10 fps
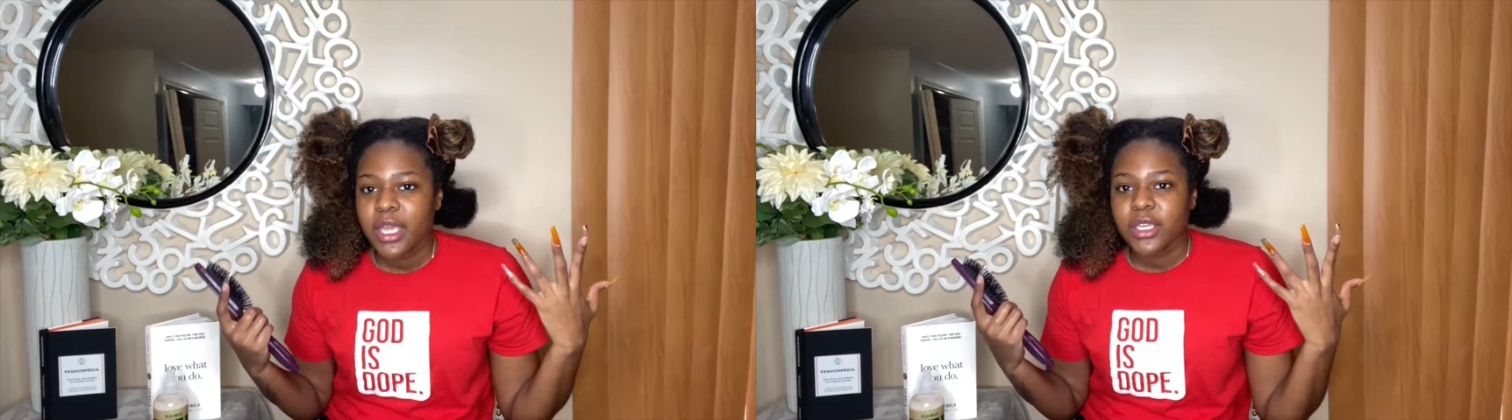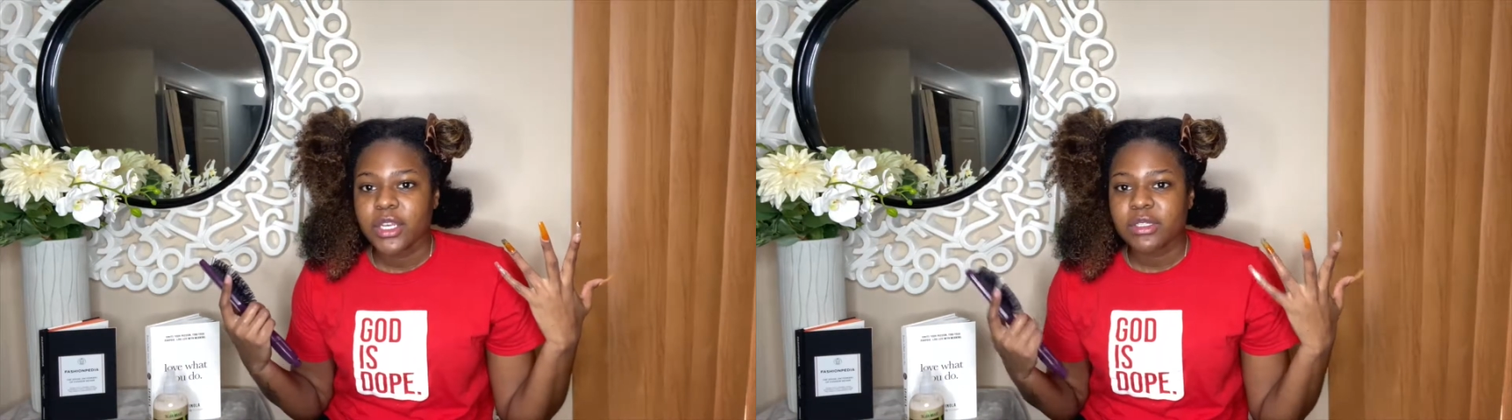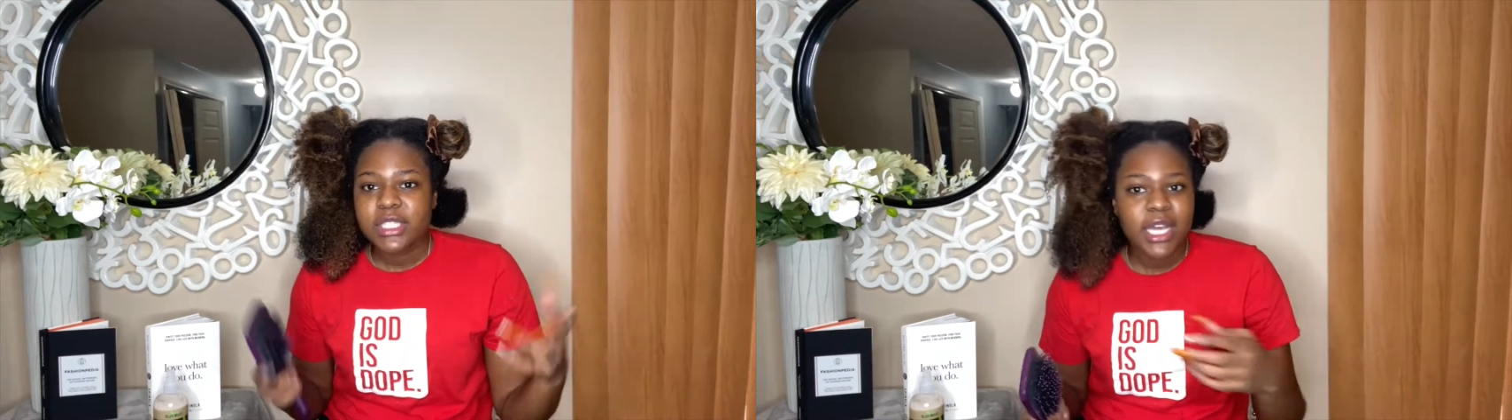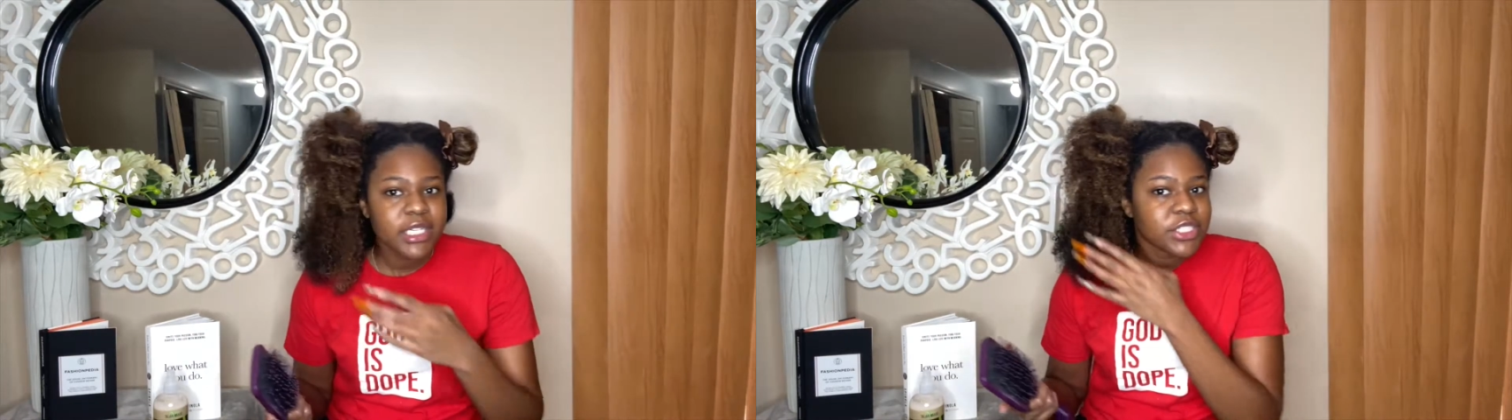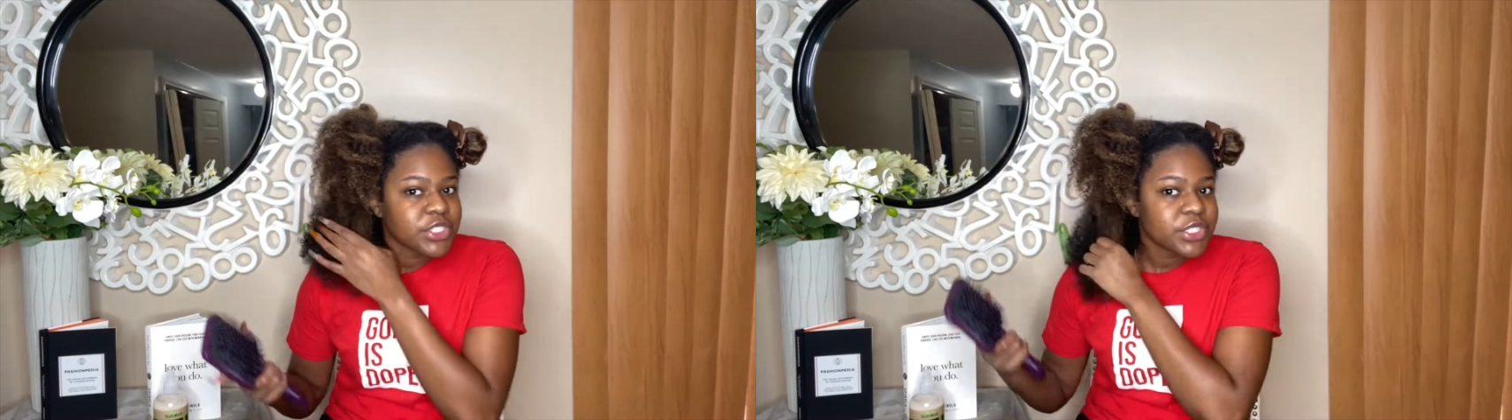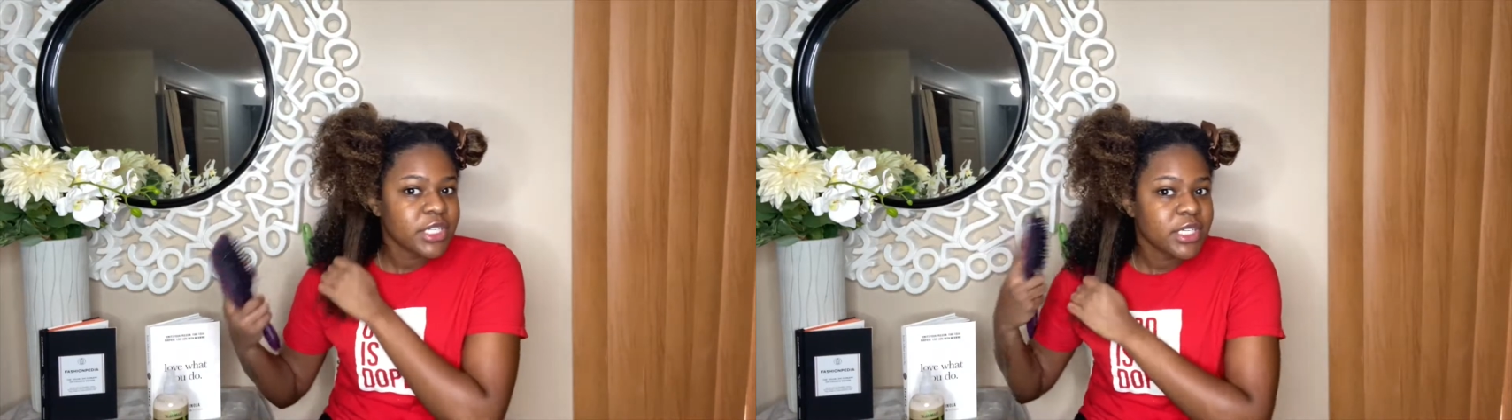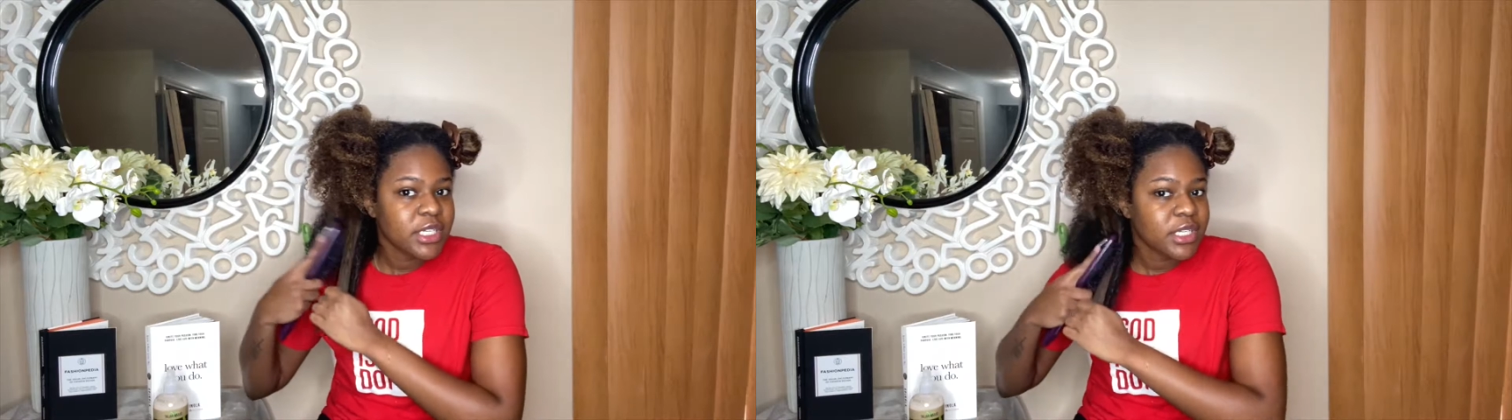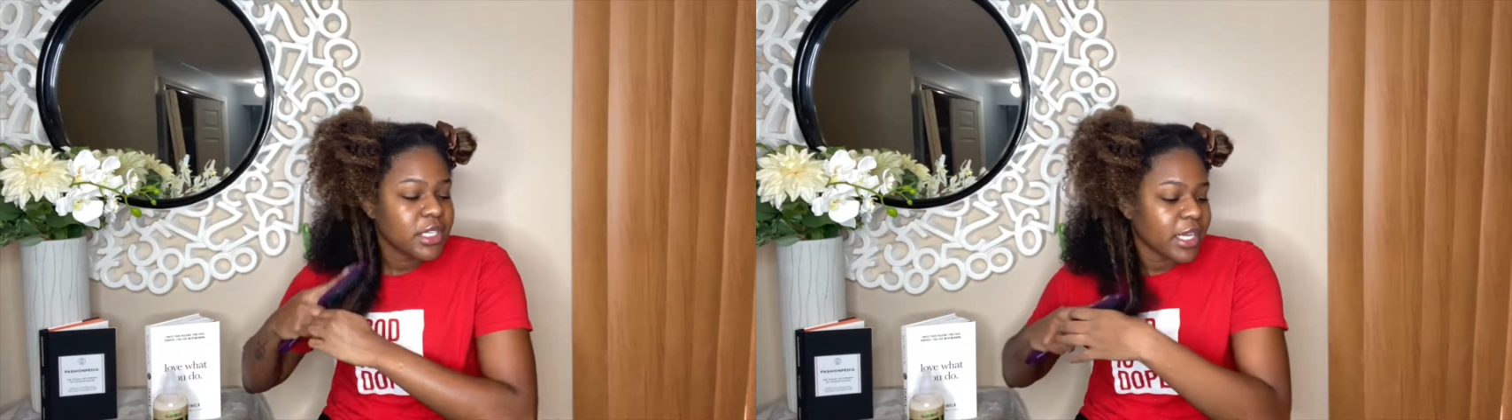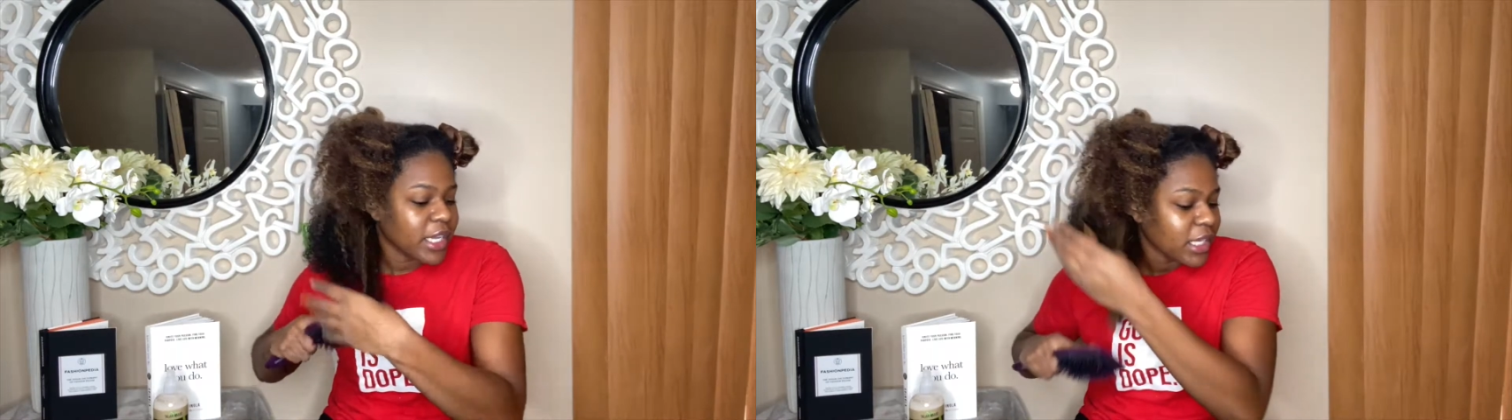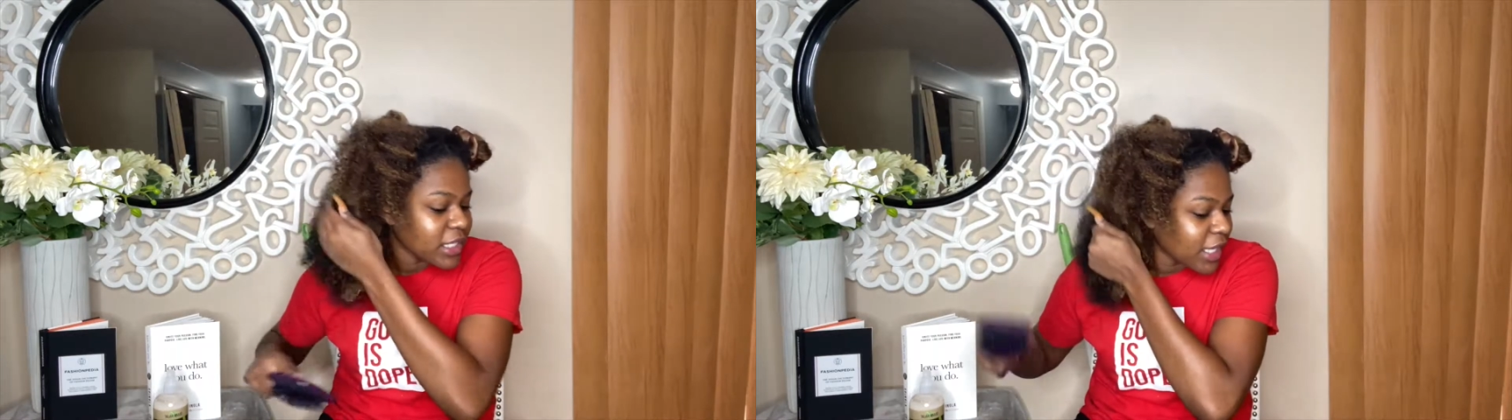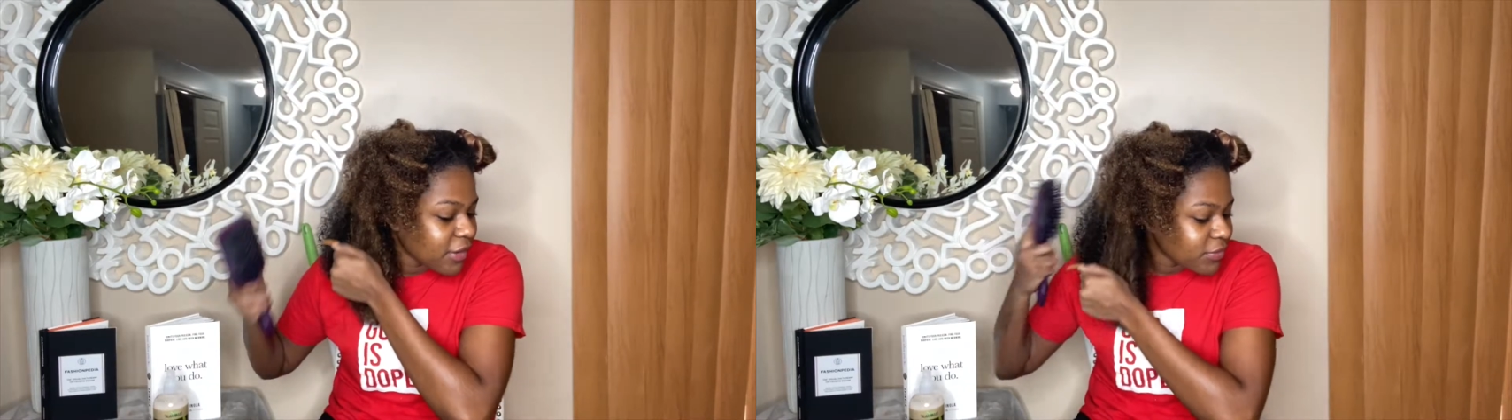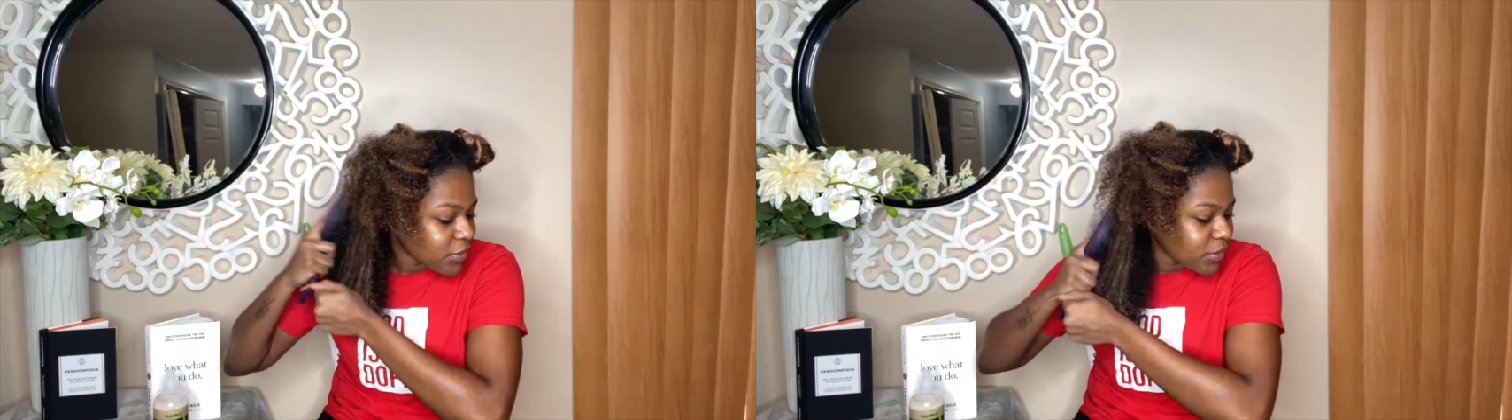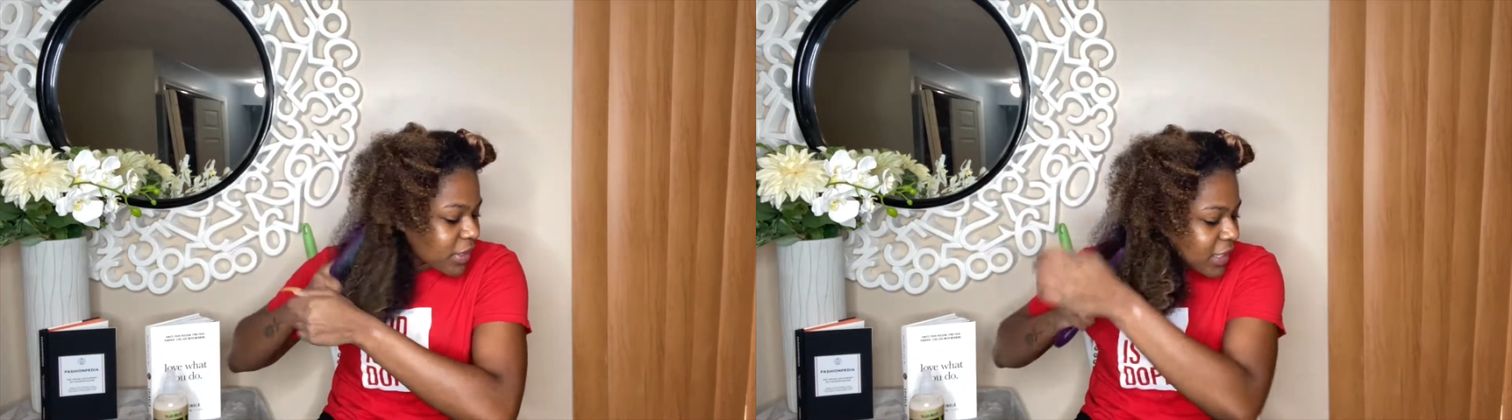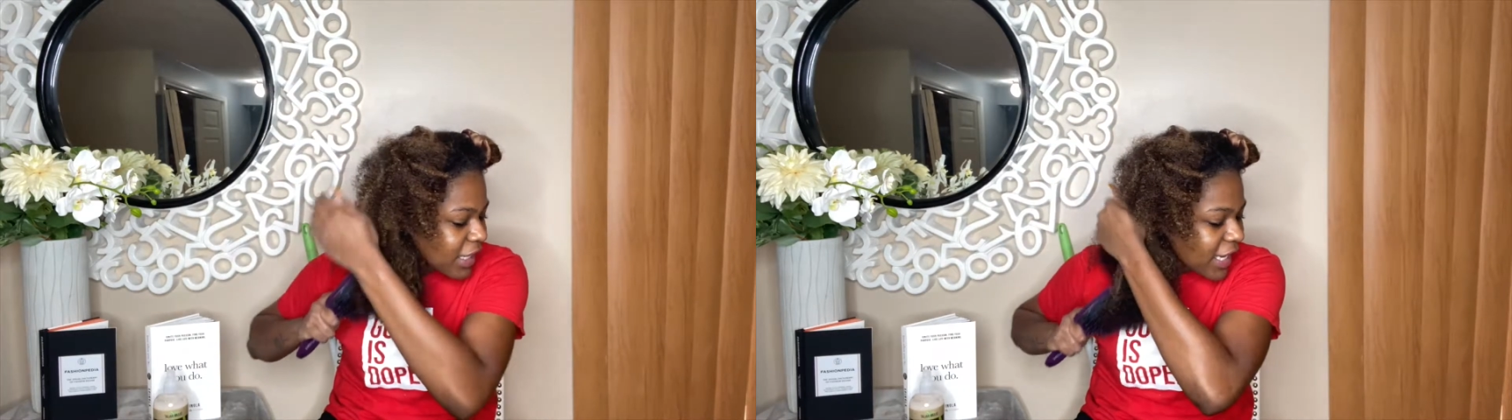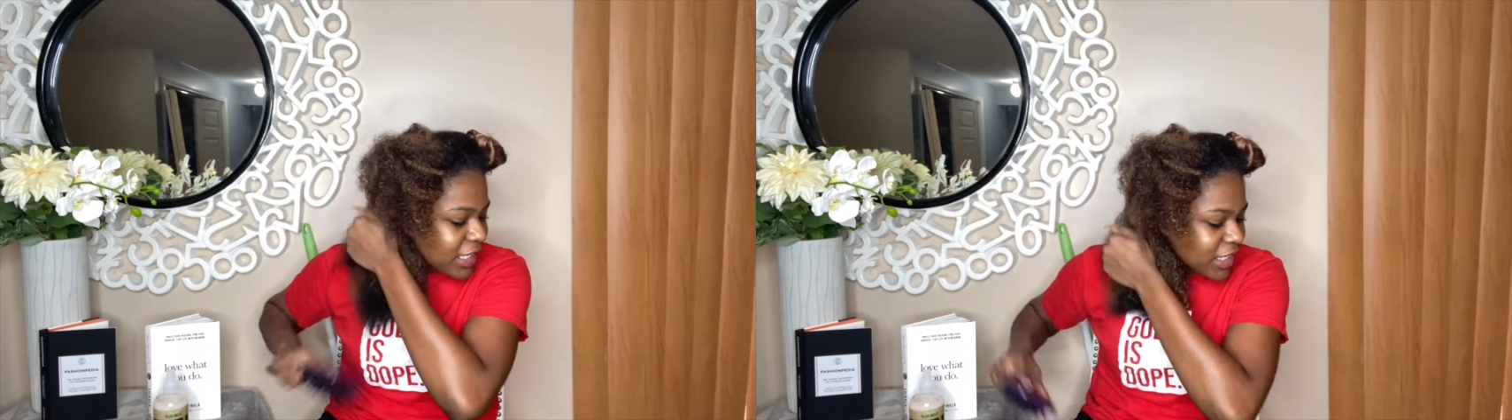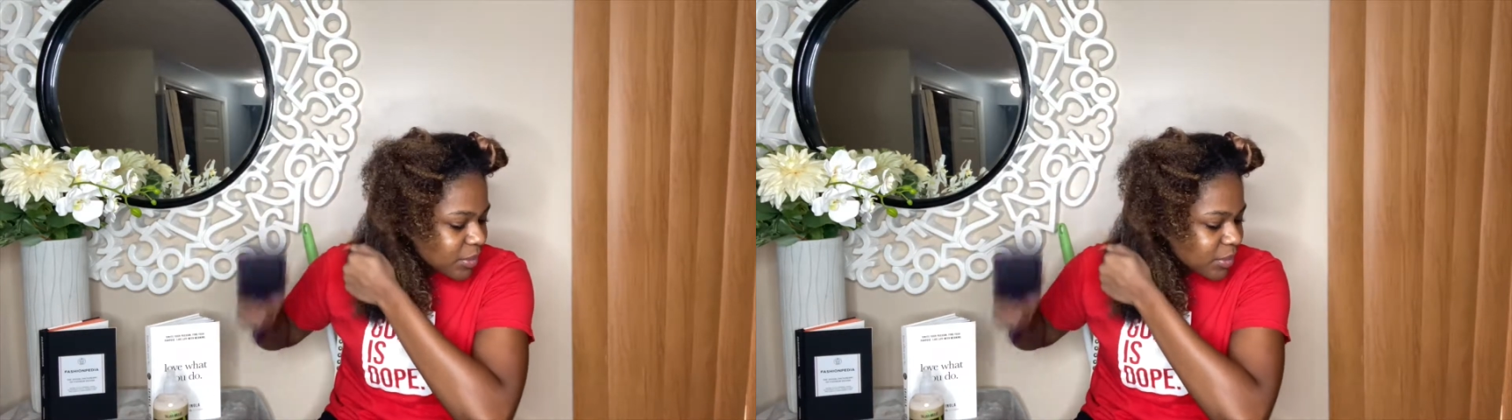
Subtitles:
you know, touched and loved on and had any